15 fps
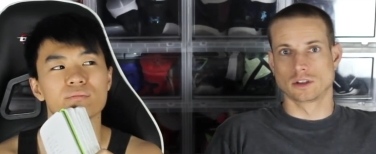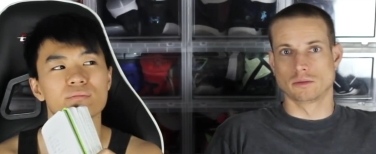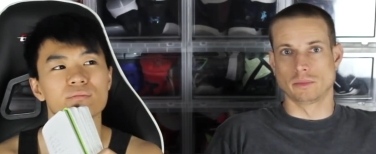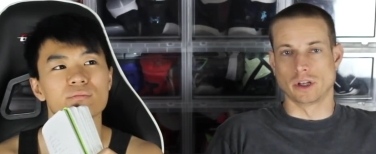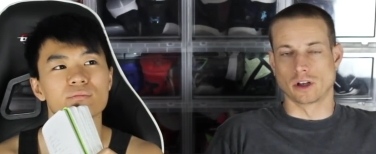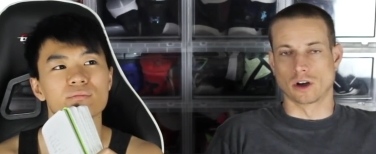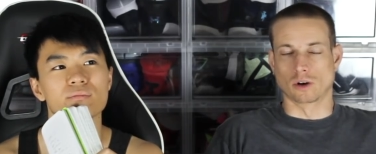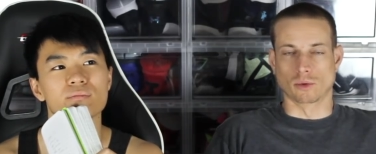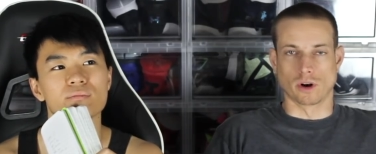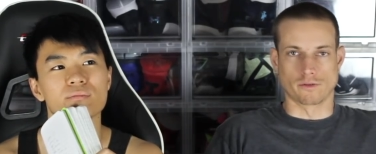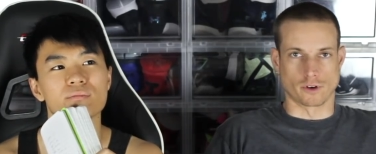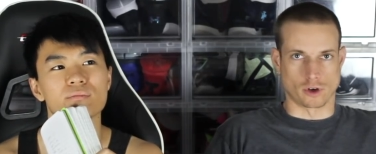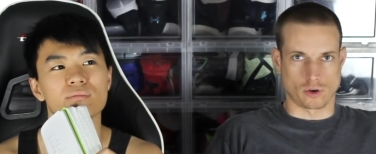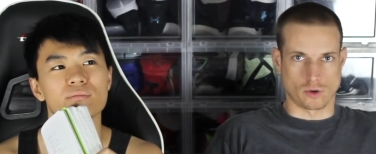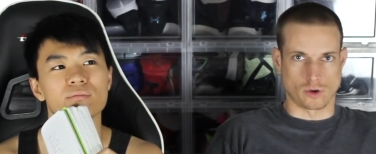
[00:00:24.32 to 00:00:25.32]
Speaker 1: being on a
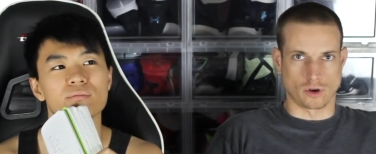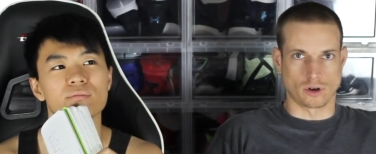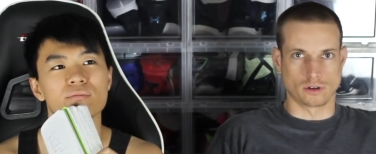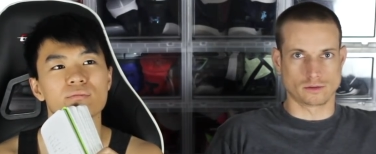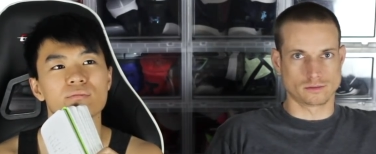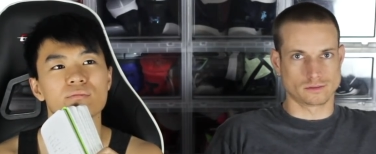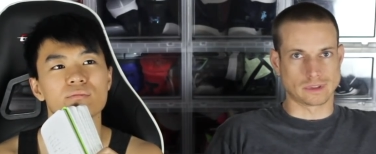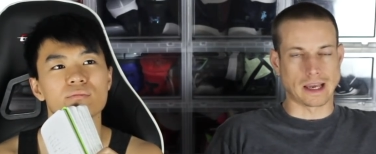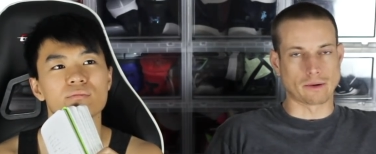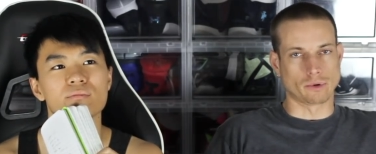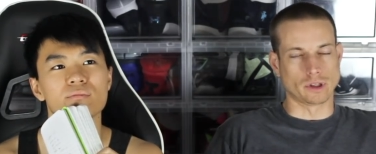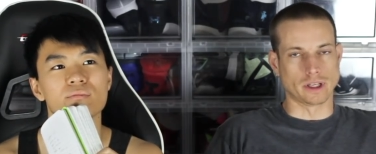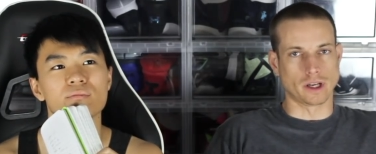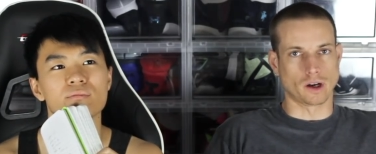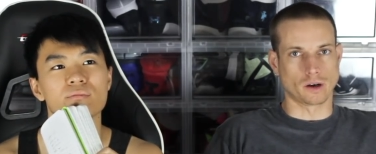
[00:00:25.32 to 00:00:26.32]
rougher court, that
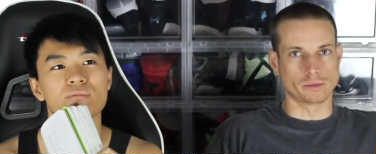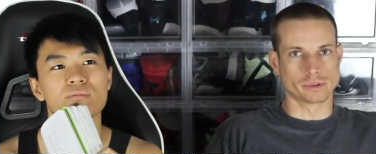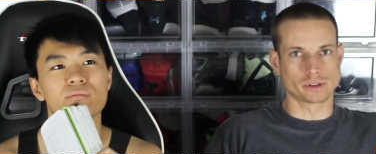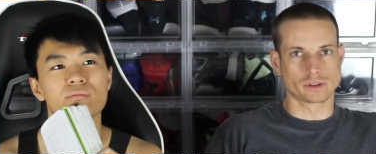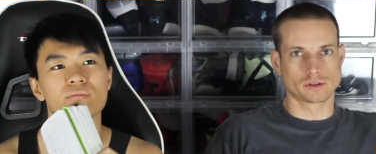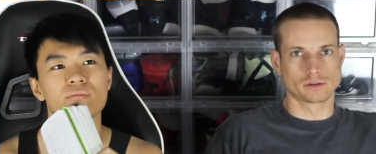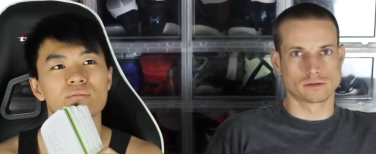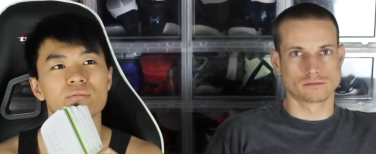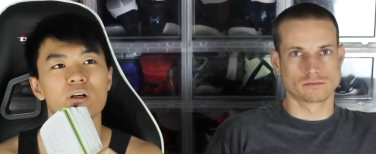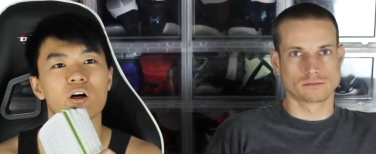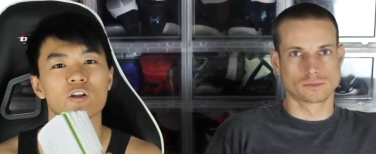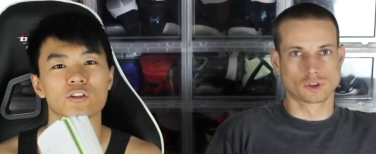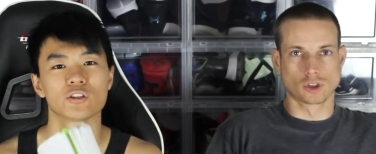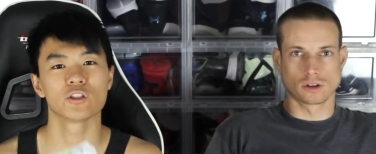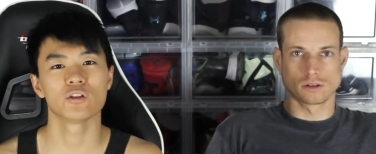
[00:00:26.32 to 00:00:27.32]
really helps.
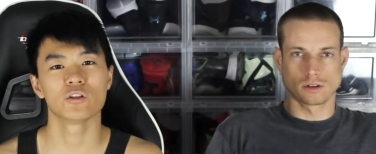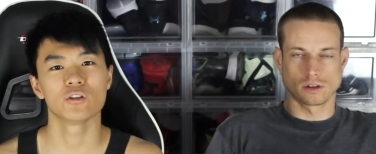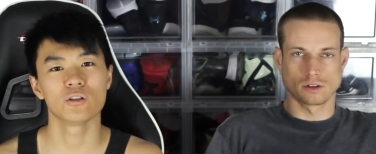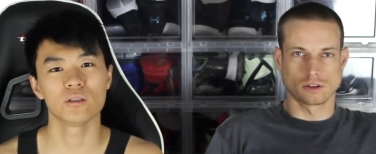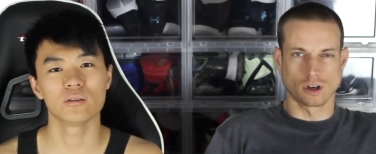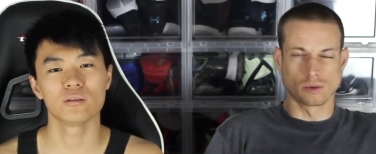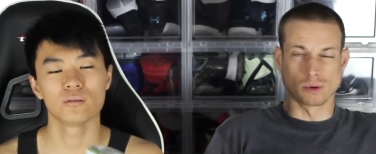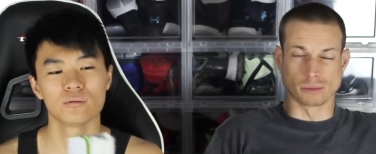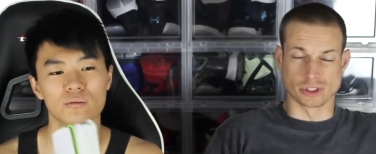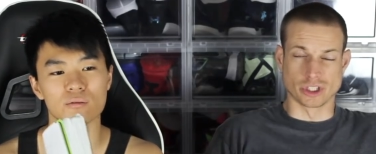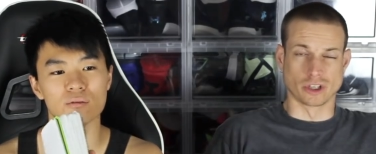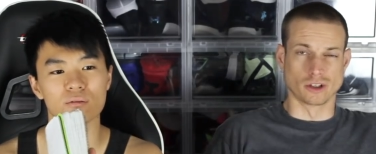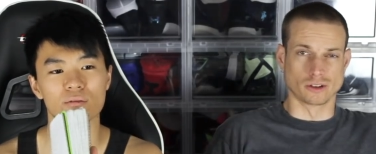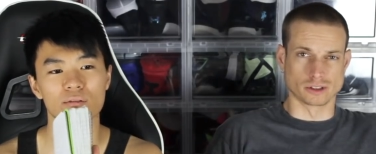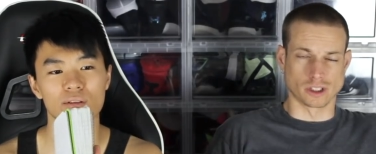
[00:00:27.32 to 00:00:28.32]
Also, durable
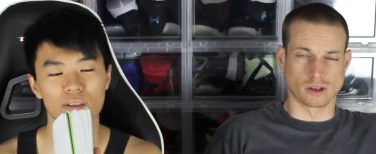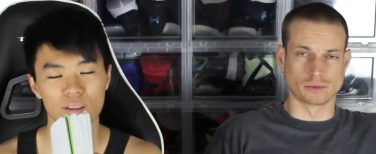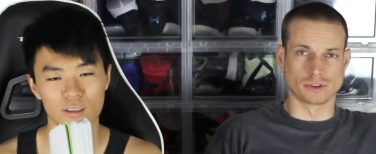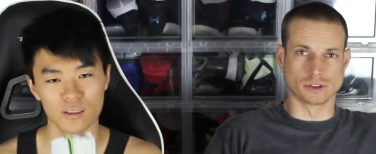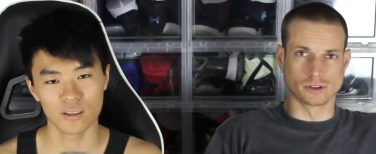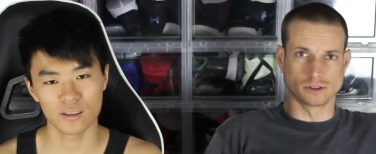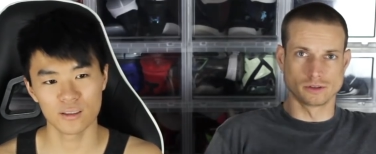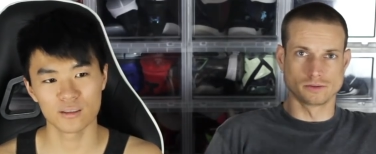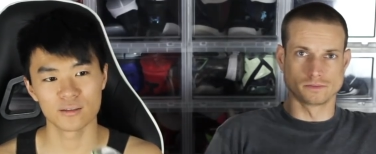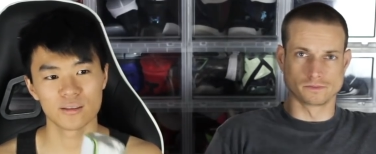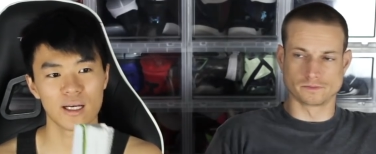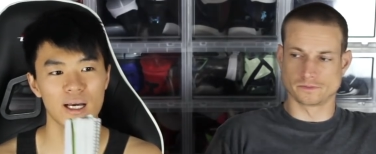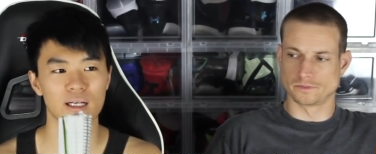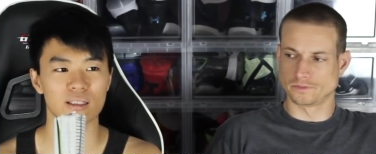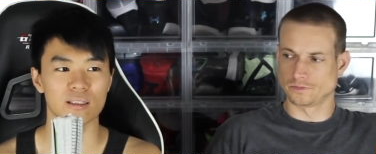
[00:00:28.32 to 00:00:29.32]
materials help too.
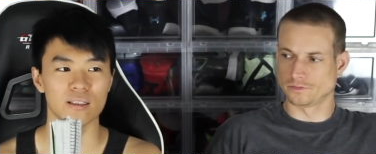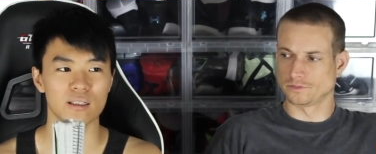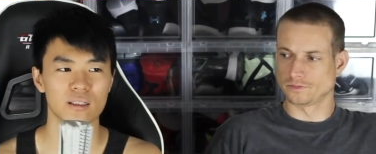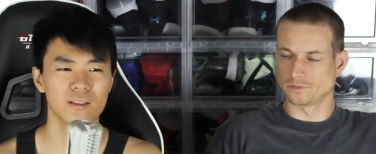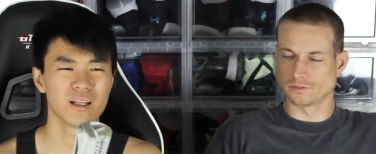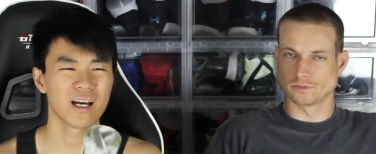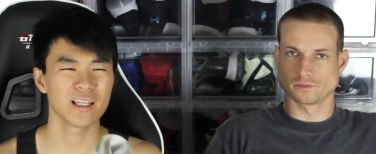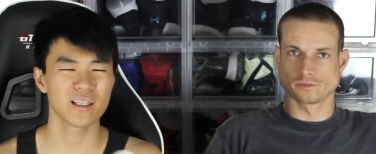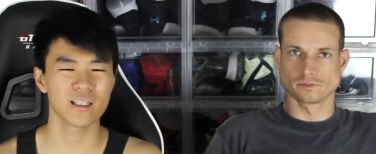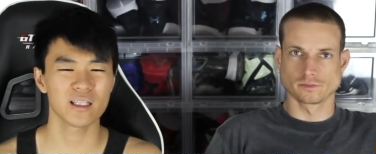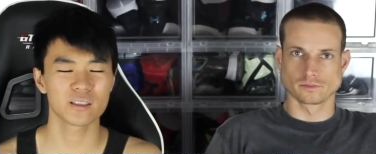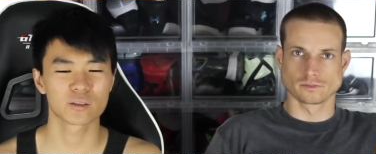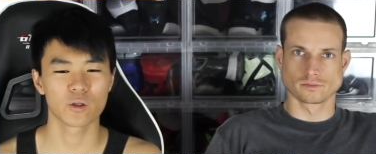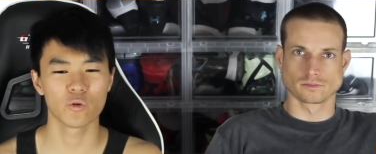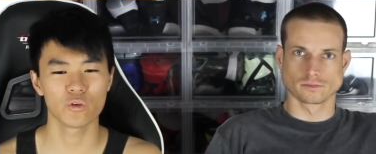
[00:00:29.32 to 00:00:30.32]
Exactly, and I think
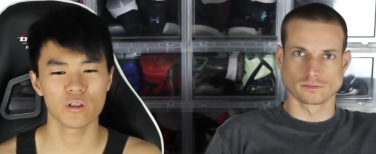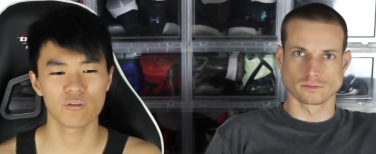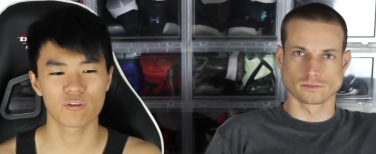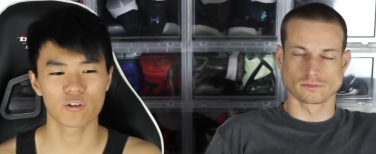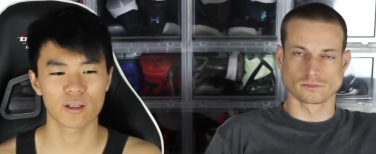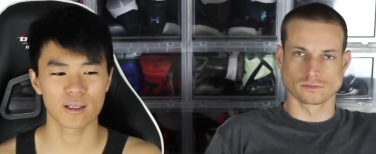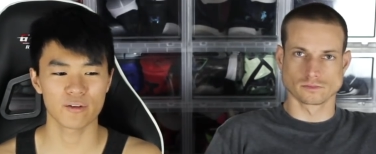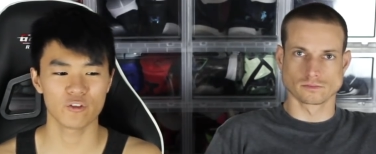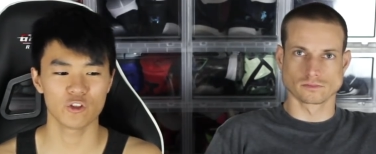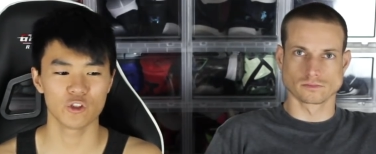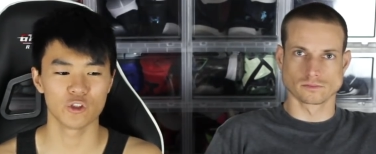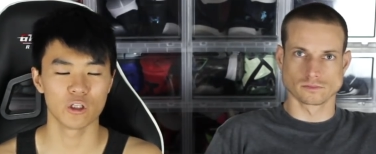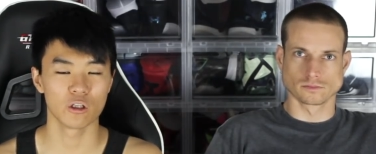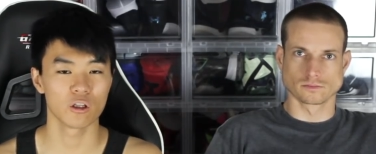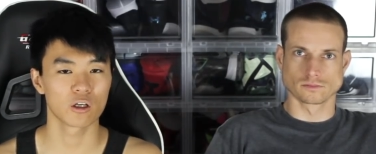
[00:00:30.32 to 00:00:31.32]
Speaker 2: that's only for like if
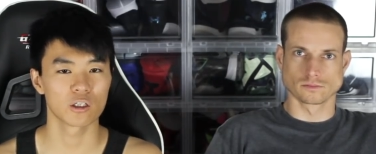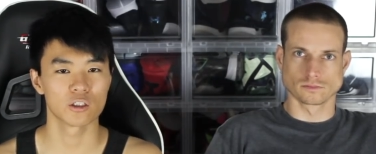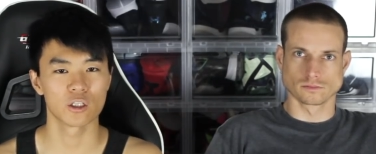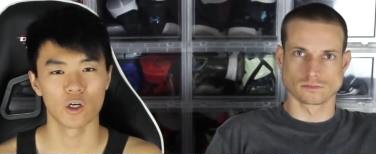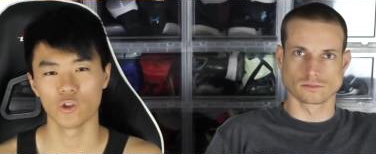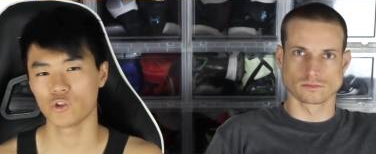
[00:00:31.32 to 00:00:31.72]
you do a lot of toe